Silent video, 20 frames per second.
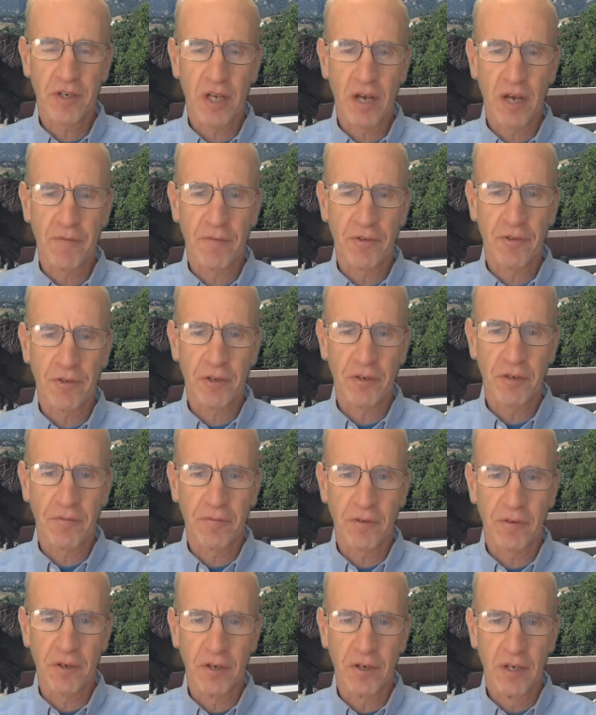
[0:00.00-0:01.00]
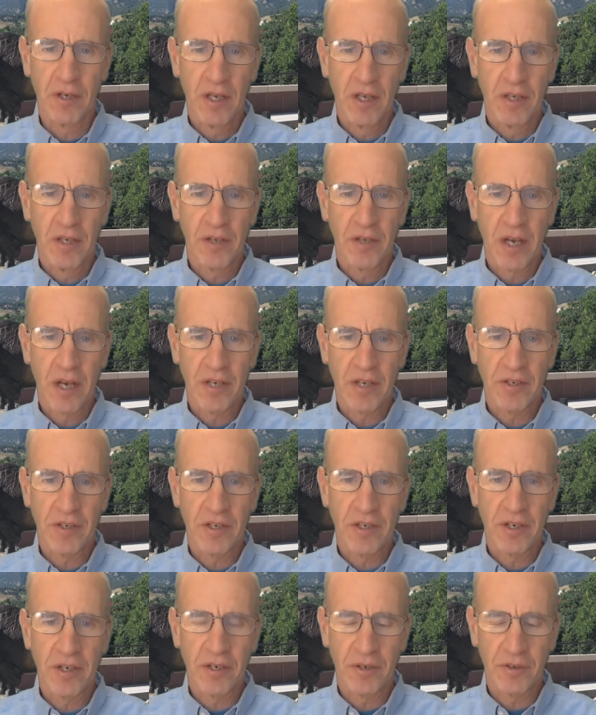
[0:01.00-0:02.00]
officer for 9
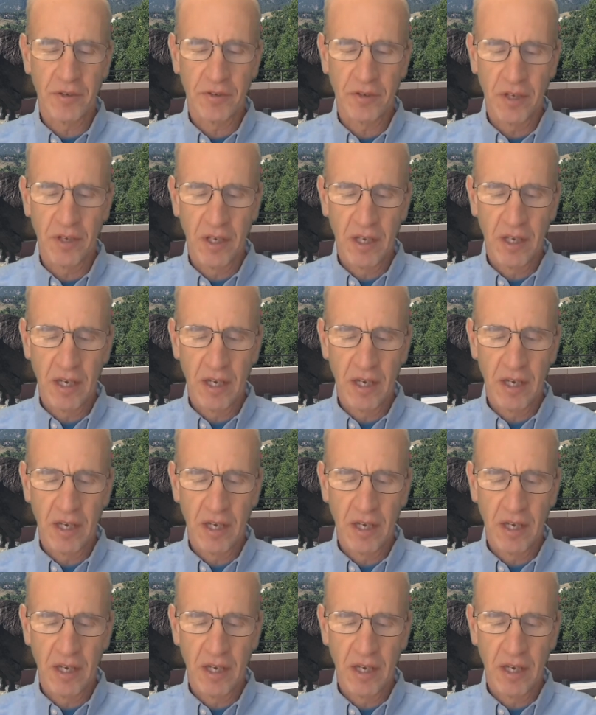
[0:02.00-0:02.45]
years.